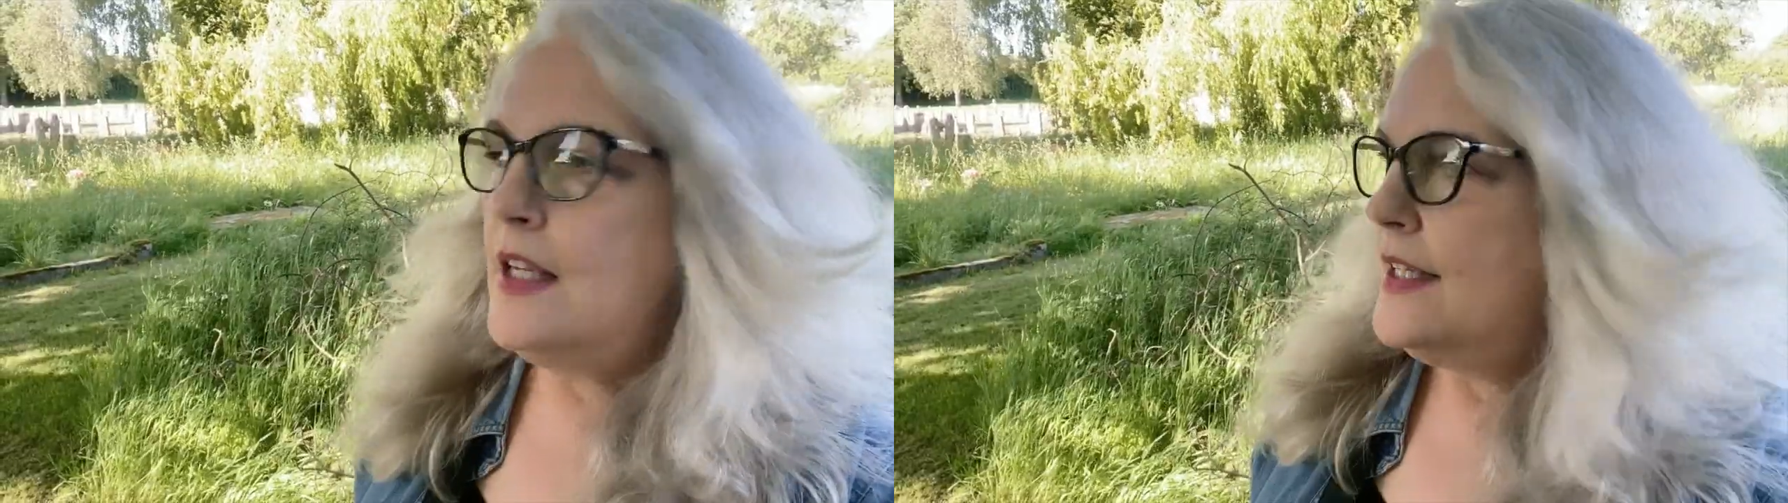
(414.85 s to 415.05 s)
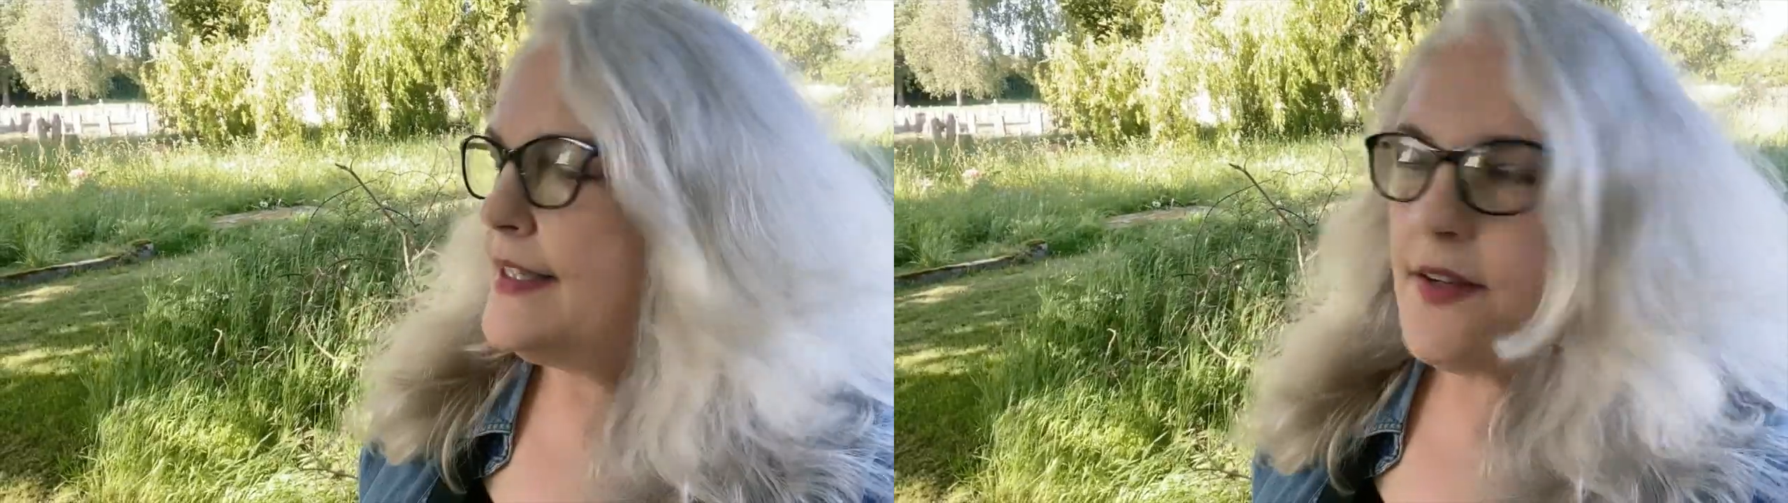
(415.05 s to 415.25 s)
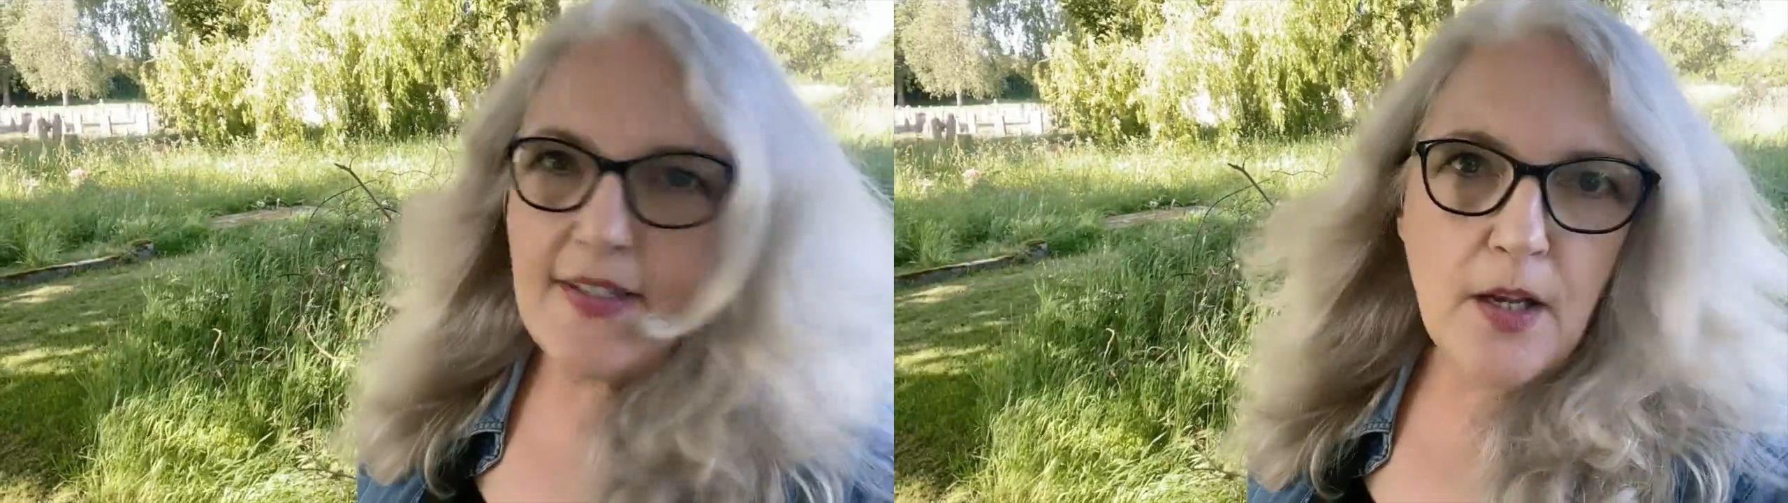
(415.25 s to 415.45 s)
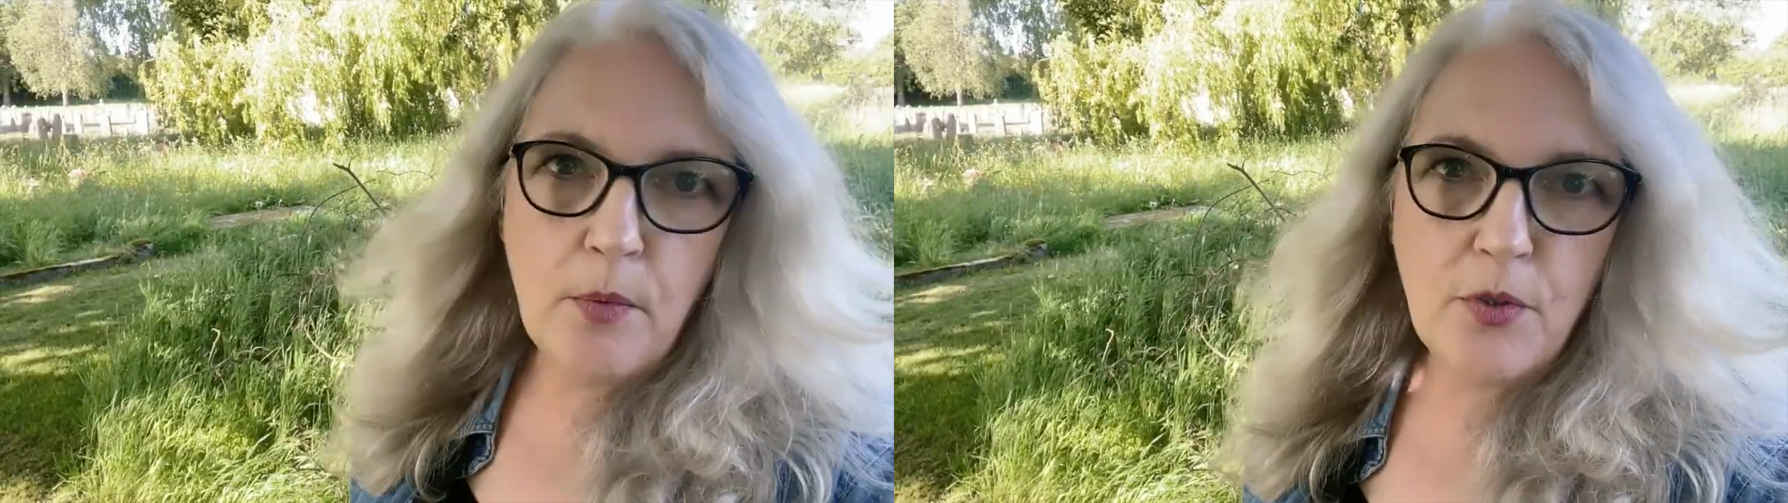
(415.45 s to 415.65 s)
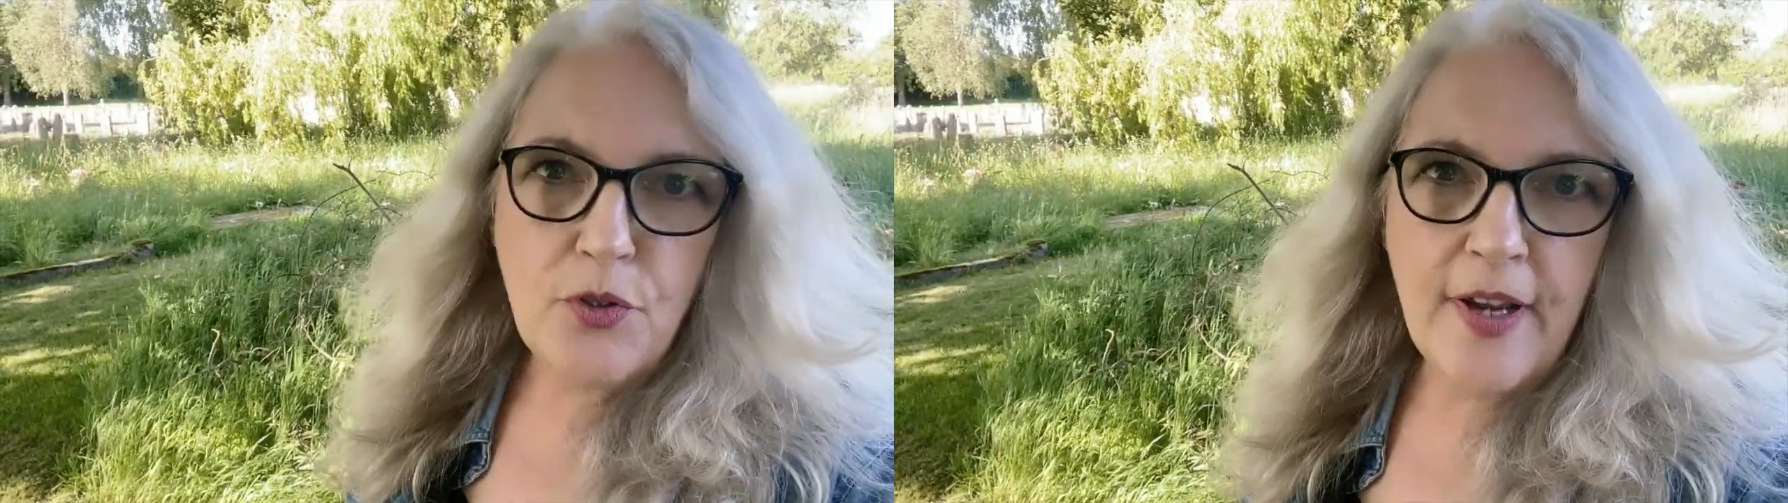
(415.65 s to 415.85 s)
So as I
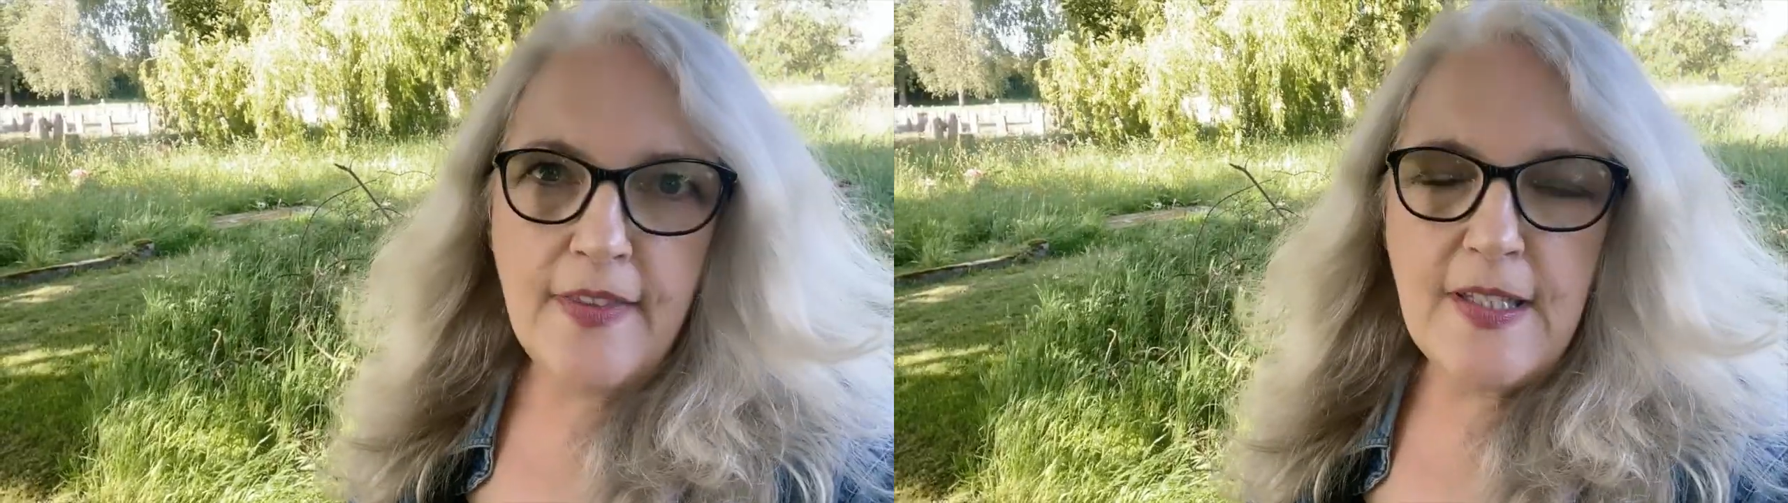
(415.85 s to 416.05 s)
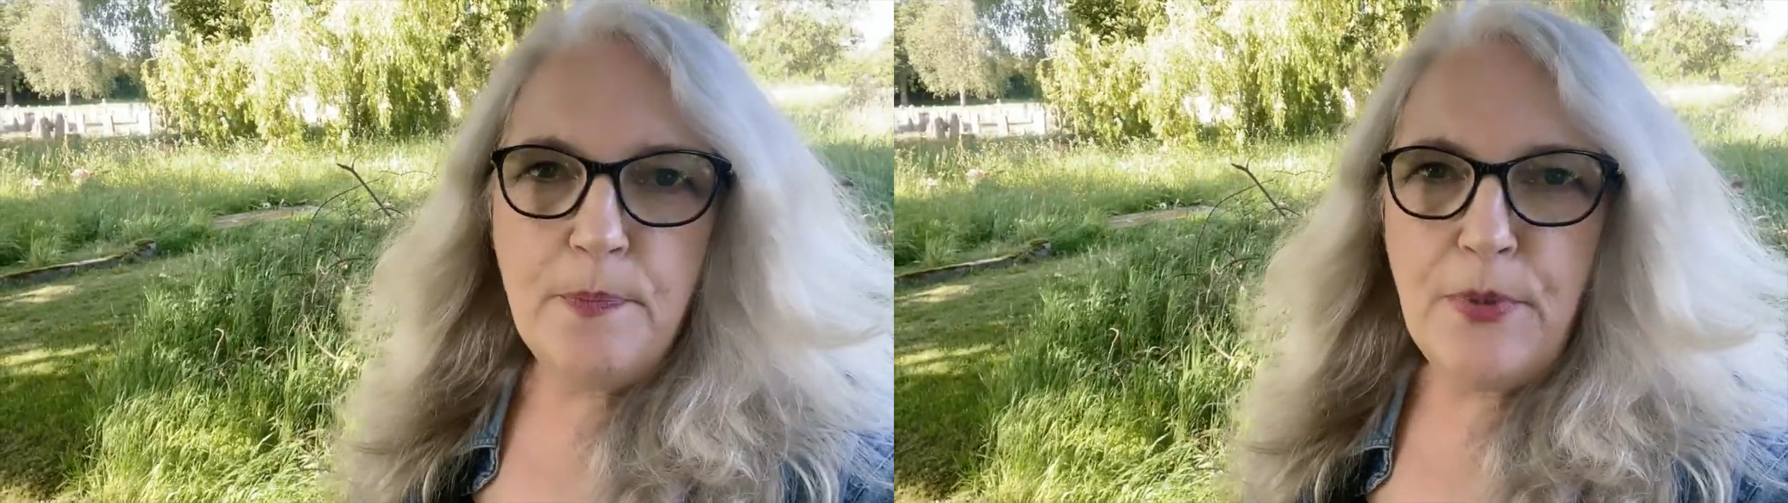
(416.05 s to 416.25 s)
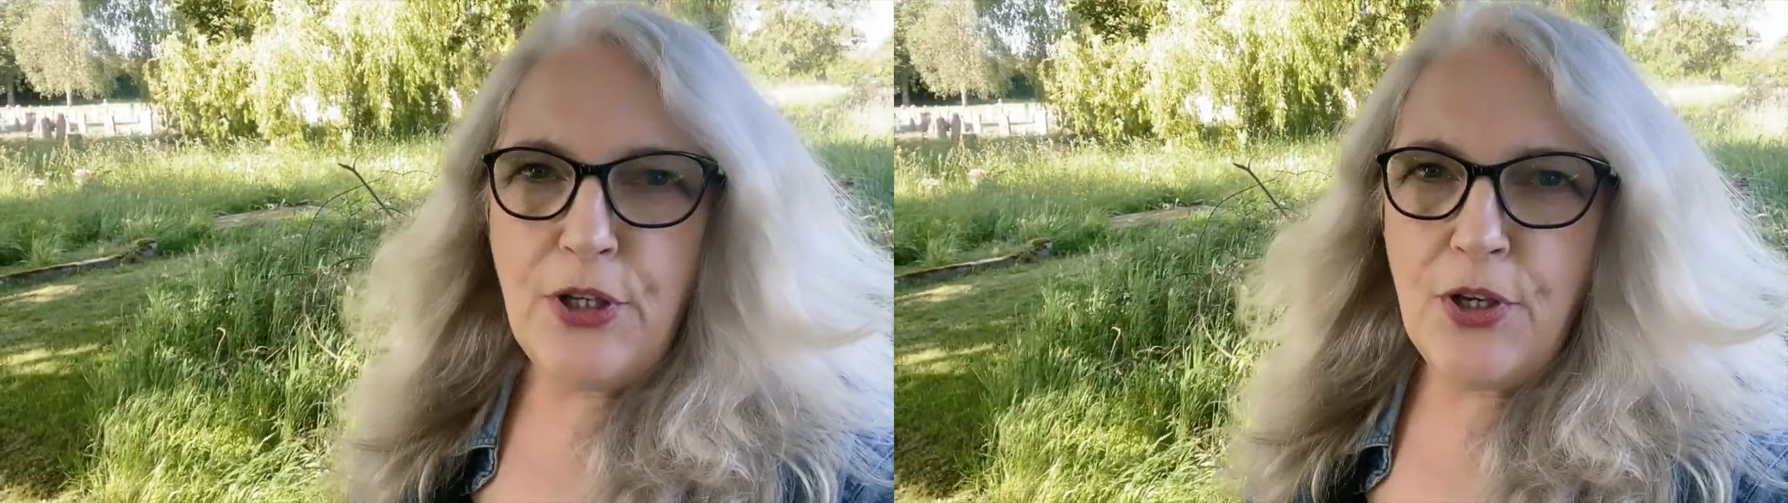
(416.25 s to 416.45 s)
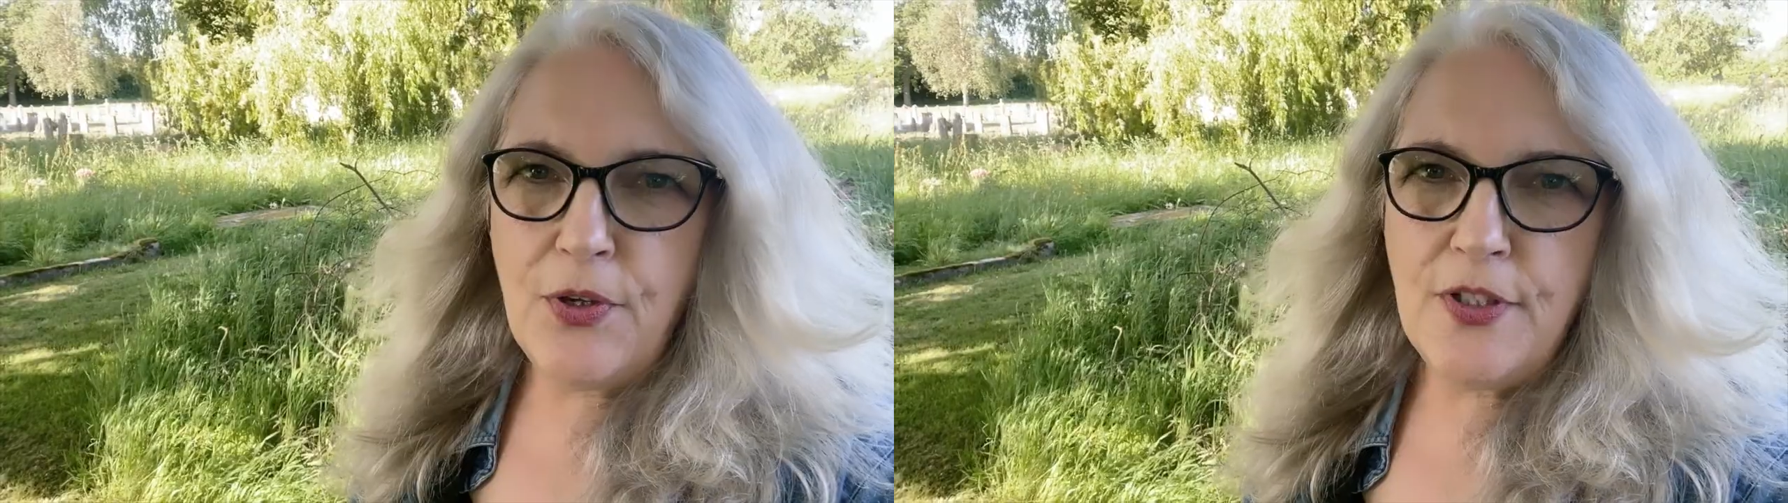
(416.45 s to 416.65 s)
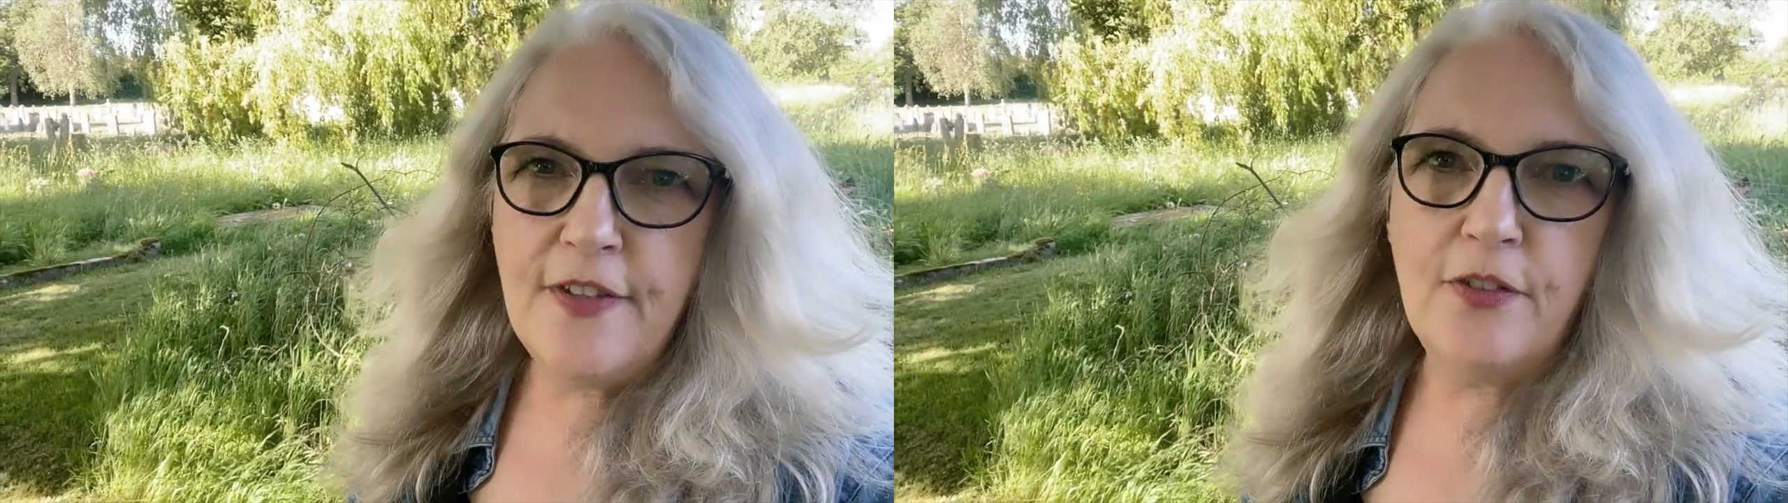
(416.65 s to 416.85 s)
walked around this
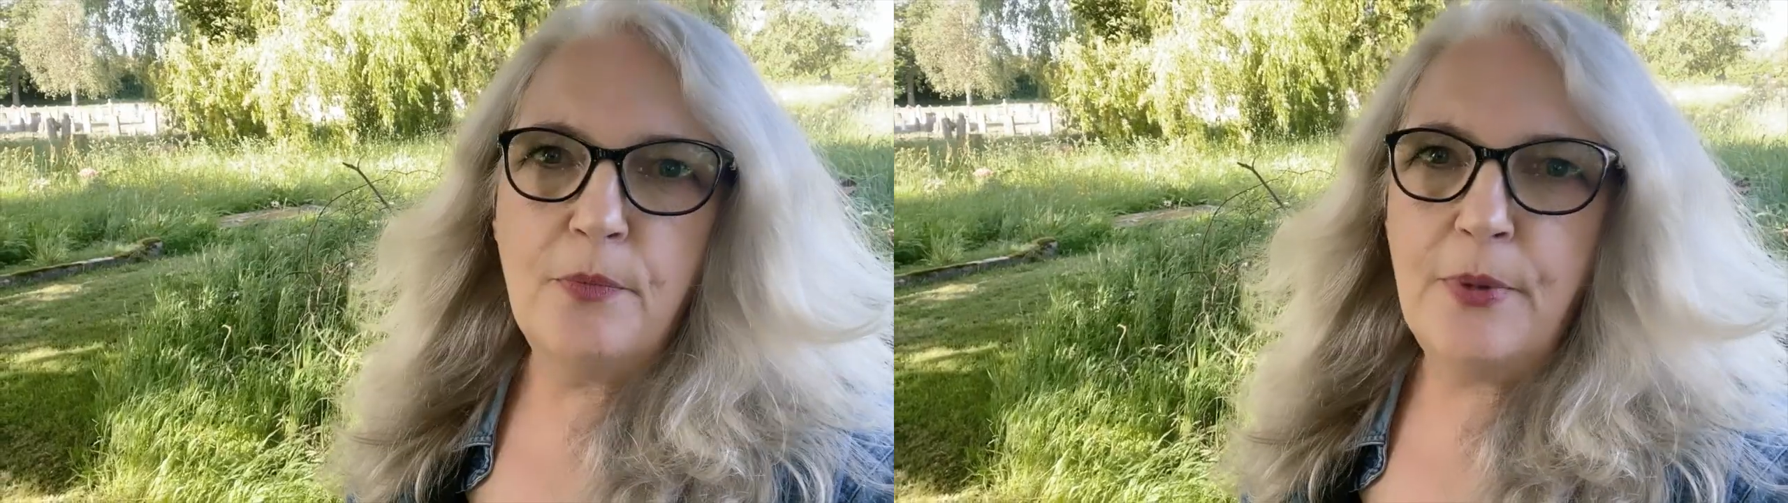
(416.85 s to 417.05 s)
beautiful,